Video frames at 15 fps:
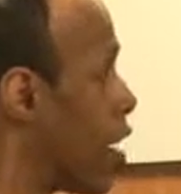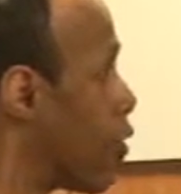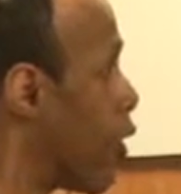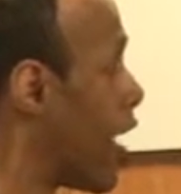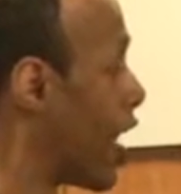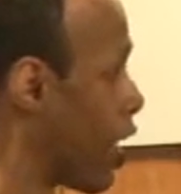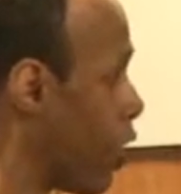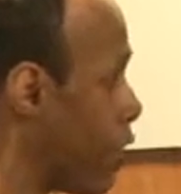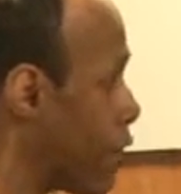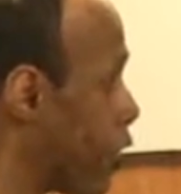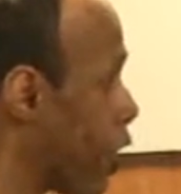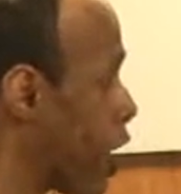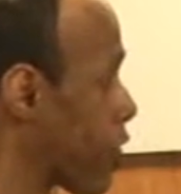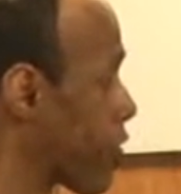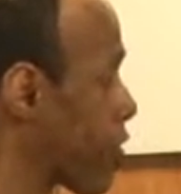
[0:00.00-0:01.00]
radio
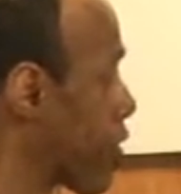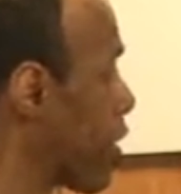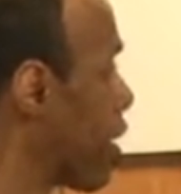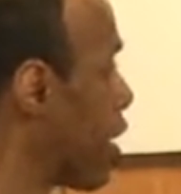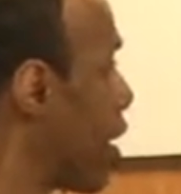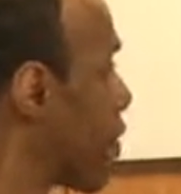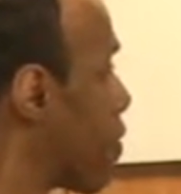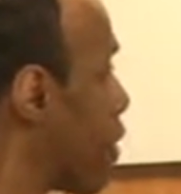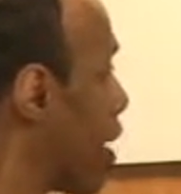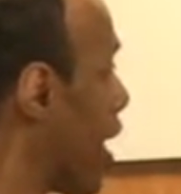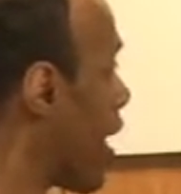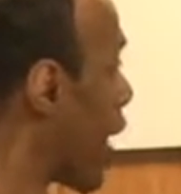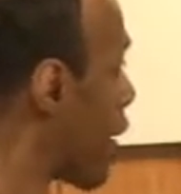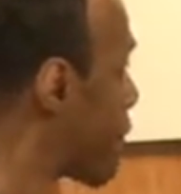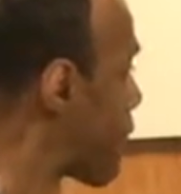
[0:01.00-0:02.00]
voice for an
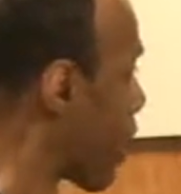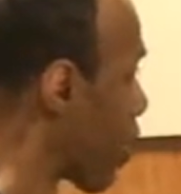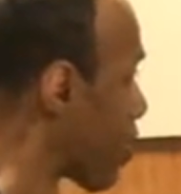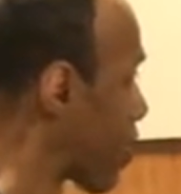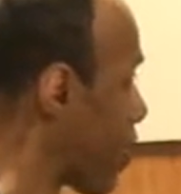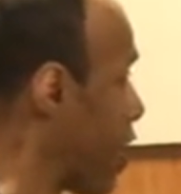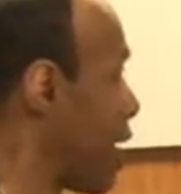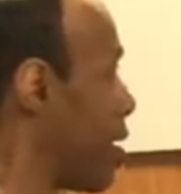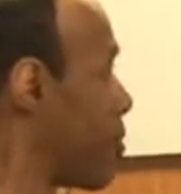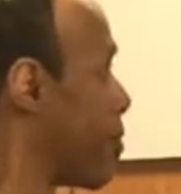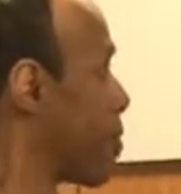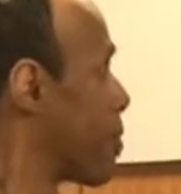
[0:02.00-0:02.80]
NFL team.